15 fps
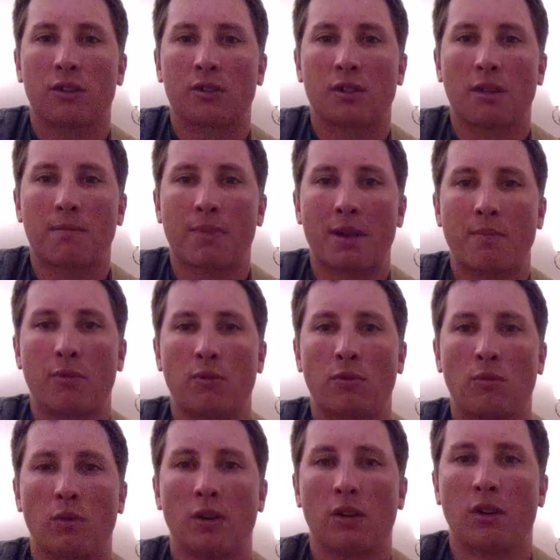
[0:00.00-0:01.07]
Some people
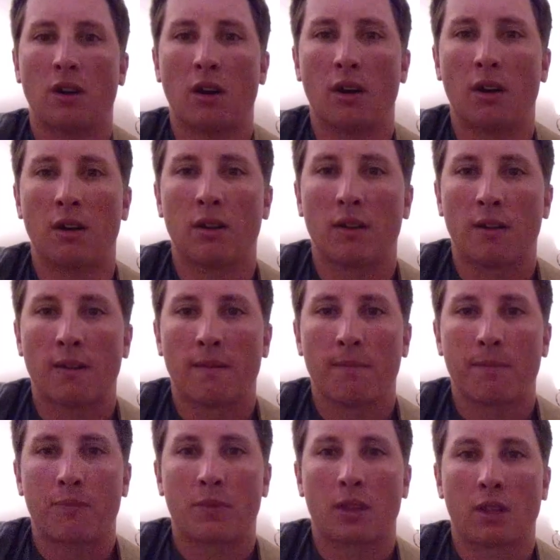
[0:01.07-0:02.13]
will
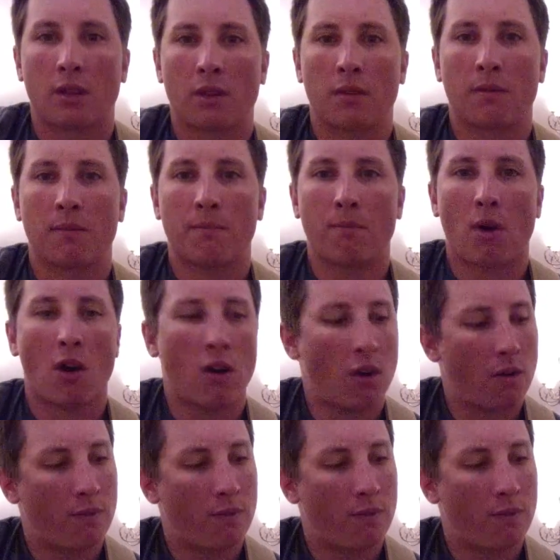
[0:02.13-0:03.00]
bar